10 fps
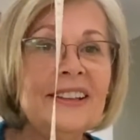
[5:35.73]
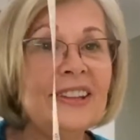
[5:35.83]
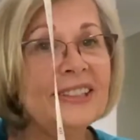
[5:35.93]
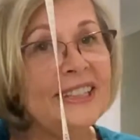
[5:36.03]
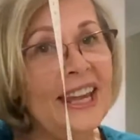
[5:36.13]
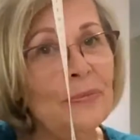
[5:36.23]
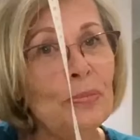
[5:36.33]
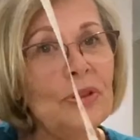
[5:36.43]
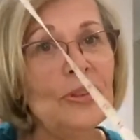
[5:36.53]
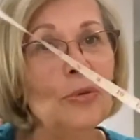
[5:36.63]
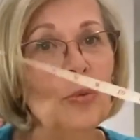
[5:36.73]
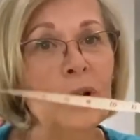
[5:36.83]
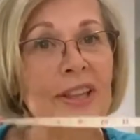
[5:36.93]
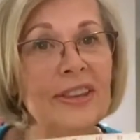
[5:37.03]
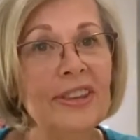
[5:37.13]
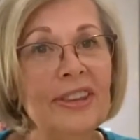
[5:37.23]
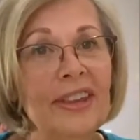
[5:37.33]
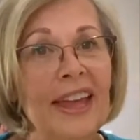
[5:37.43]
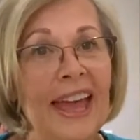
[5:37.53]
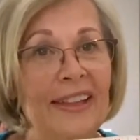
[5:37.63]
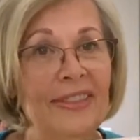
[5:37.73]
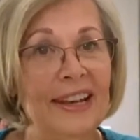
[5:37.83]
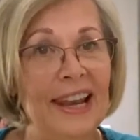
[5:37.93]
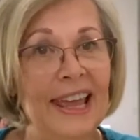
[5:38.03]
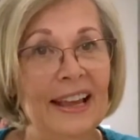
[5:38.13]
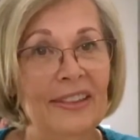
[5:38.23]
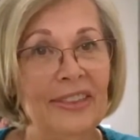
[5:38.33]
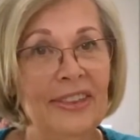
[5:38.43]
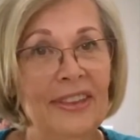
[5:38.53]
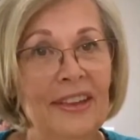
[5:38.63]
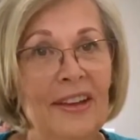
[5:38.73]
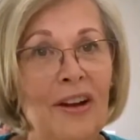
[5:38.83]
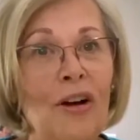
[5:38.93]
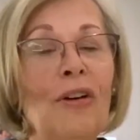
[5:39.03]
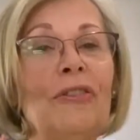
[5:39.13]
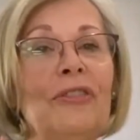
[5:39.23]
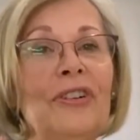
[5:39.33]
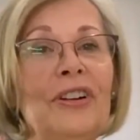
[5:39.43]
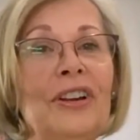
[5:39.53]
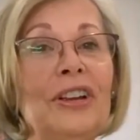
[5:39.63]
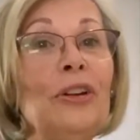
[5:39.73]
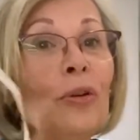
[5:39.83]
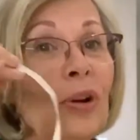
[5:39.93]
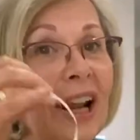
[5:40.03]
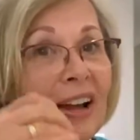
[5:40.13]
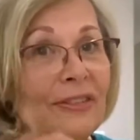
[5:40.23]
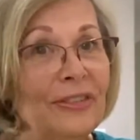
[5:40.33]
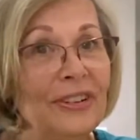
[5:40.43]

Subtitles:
the depth, the width, and the length of your love,